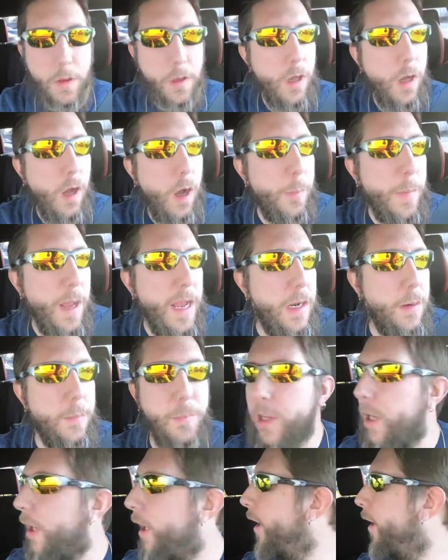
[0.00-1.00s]
Oh man, I'm
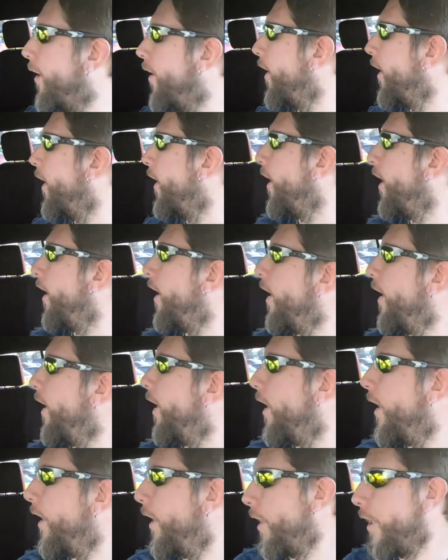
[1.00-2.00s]
tired, and
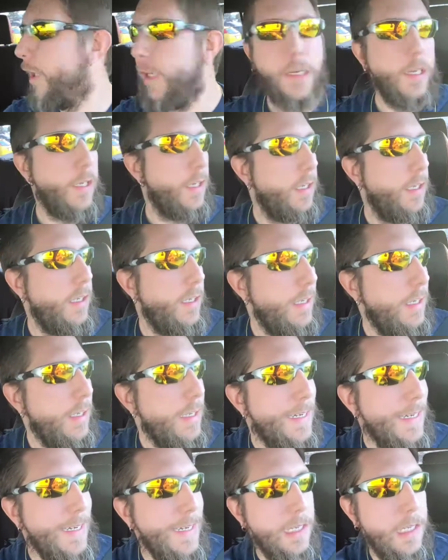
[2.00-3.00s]
I did
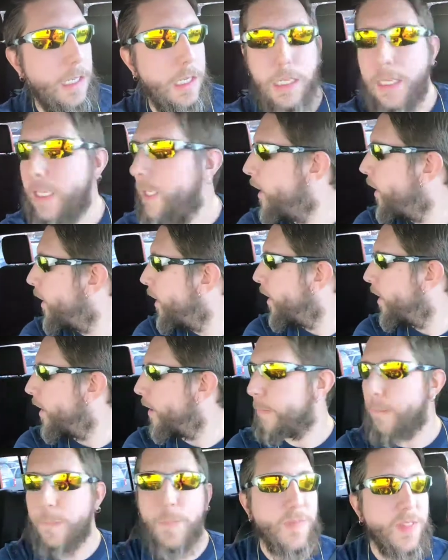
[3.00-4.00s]
not
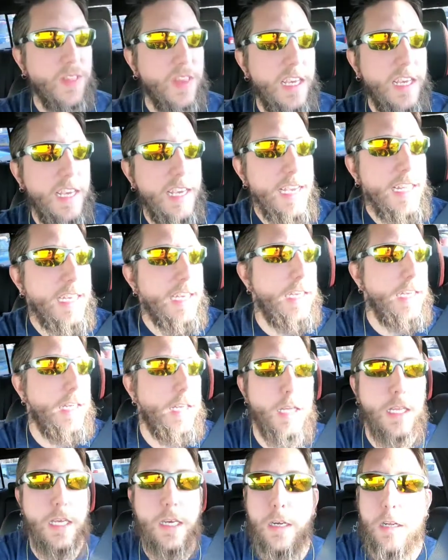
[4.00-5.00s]
eat
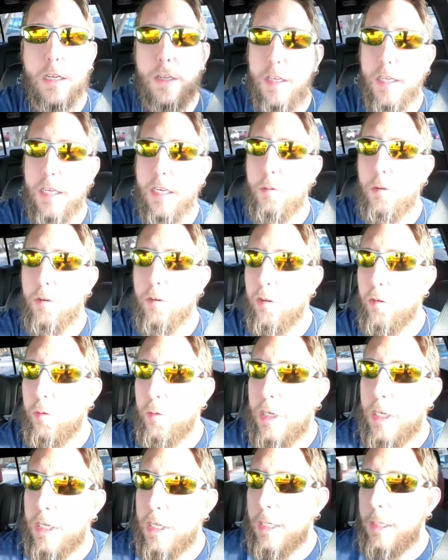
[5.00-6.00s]
anything all day, which is
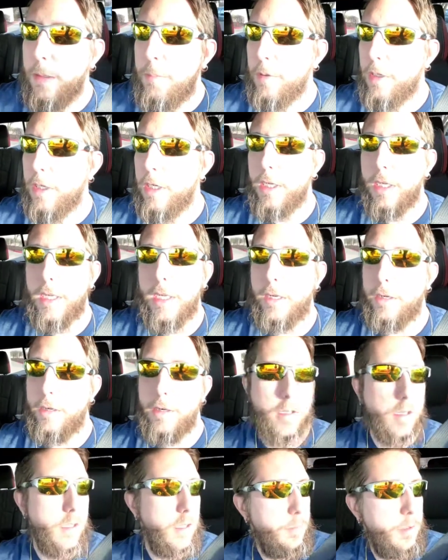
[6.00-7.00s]
why I'm cutting out
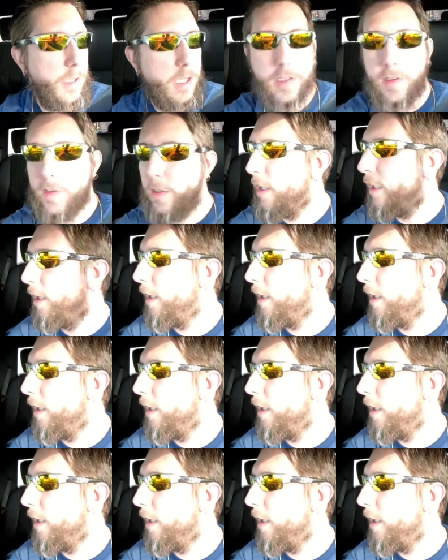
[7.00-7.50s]
early, because I